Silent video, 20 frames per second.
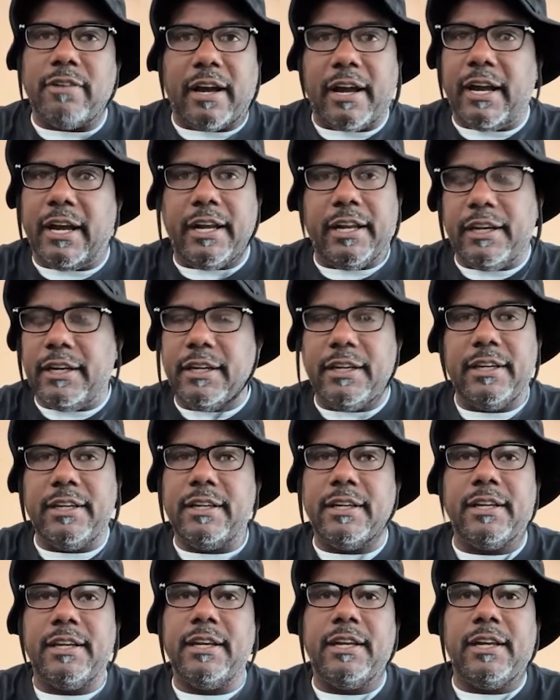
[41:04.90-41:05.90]
ain't
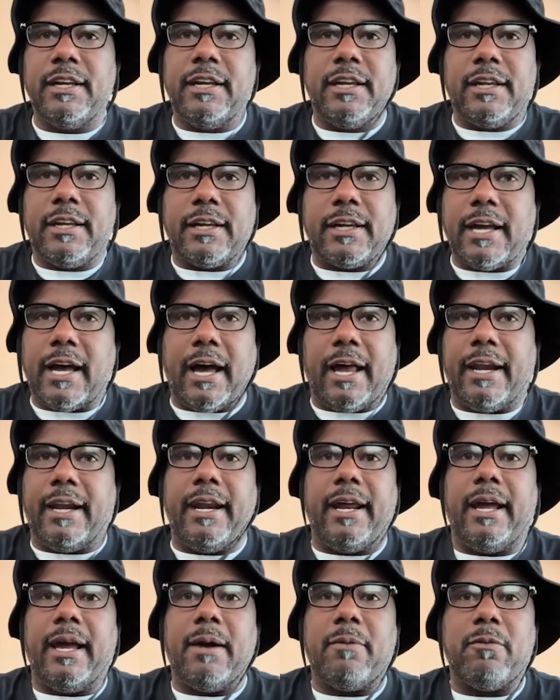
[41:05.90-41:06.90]

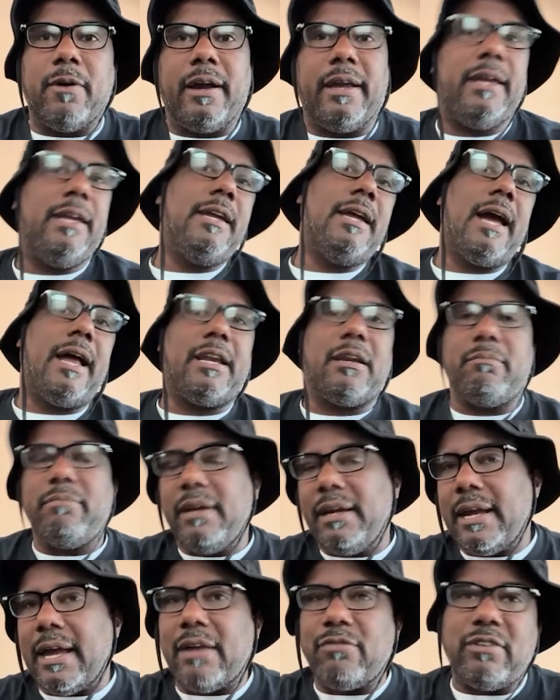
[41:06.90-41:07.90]
goddamn where he got the
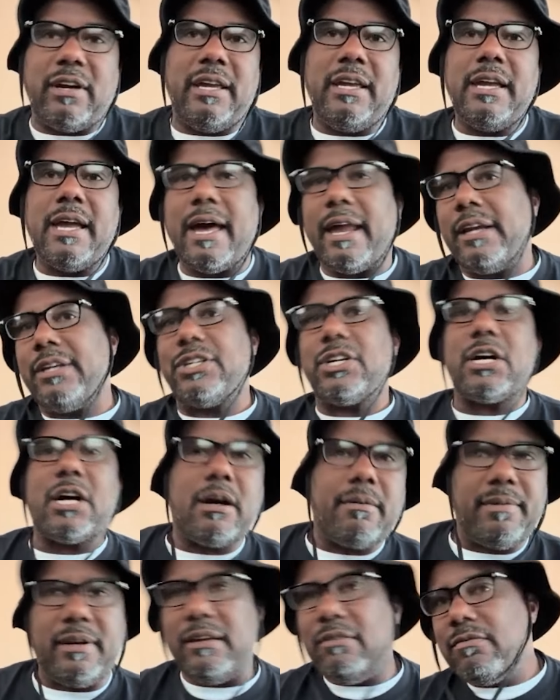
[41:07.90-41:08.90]
big hat, where he got a
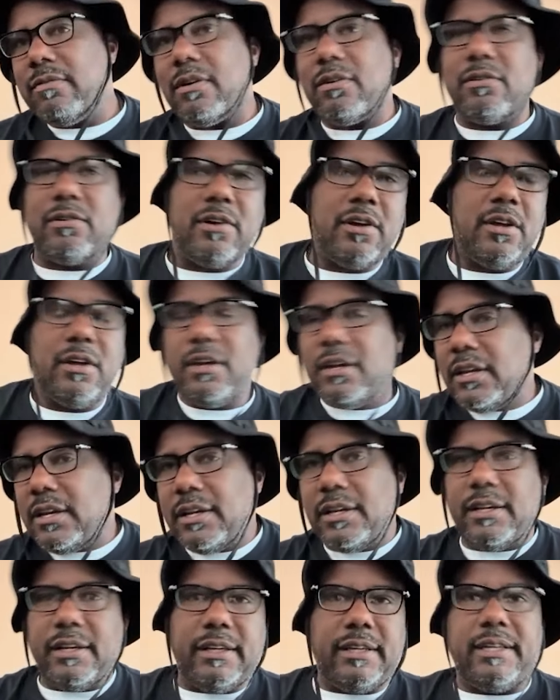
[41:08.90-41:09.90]
job and he won't
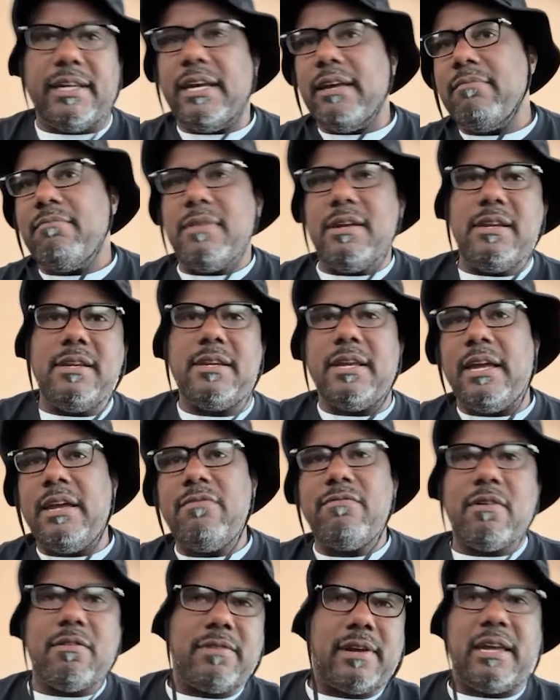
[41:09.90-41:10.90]
give me, he
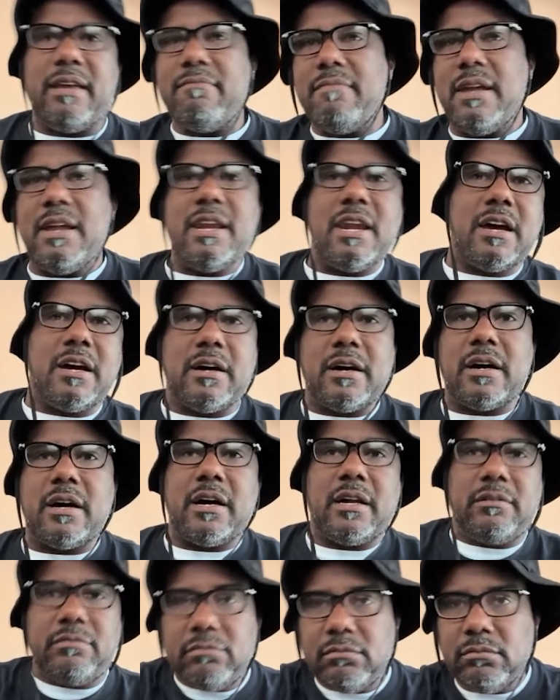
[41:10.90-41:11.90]
won't give me none.